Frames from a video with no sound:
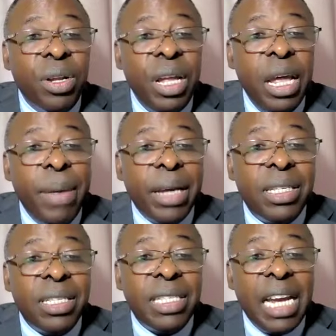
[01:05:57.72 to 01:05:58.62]
You are with me.
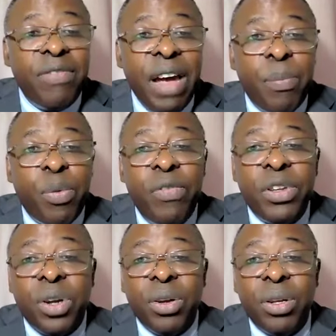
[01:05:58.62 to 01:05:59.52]
You are the one that
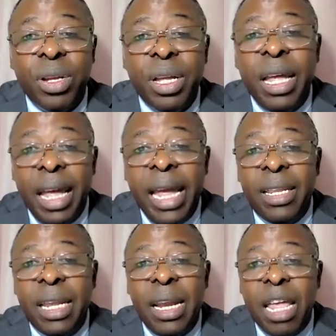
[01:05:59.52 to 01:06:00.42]
can make the world.
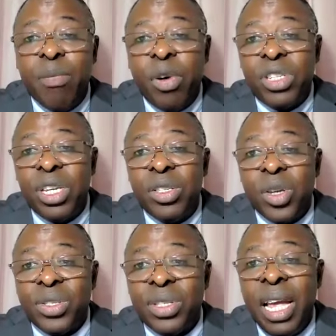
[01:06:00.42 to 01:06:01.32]
In the name of
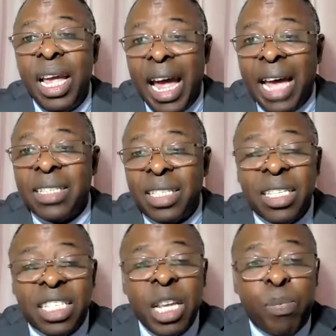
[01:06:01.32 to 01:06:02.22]
Jesus.
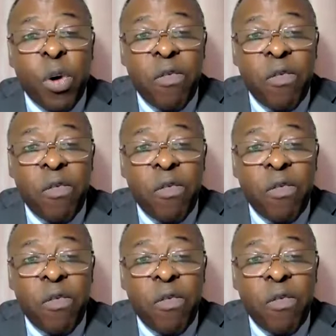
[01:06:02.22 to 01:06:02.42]
Assisting